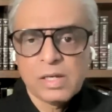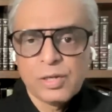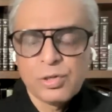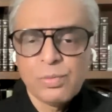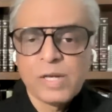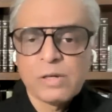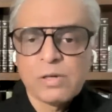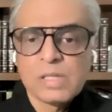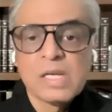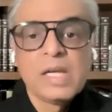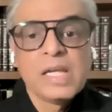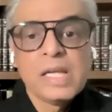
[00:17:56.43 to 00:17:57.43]
issue
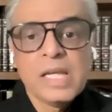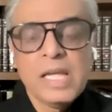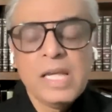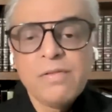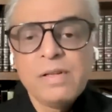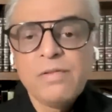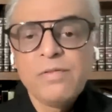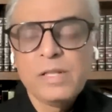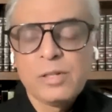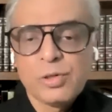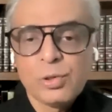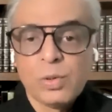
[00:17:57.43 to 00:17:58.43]
because even
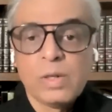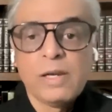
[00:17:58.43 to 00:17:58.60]
with two,